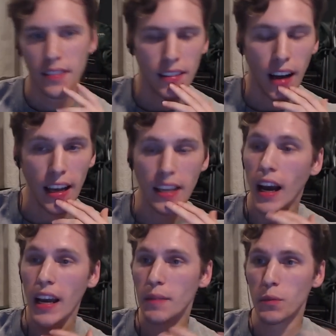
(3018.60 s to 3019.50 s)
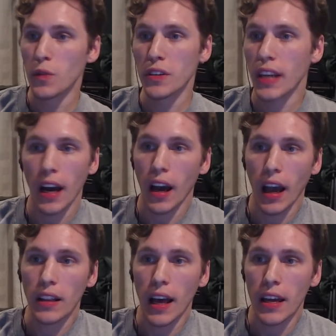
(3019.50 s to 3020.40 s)
I ain't I ain't moving to
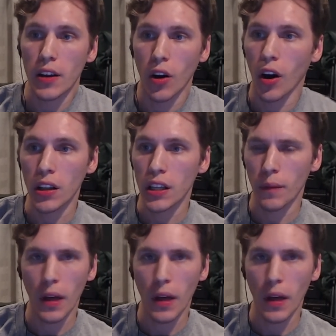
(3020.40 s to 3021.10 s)
L.A. or Hollywood.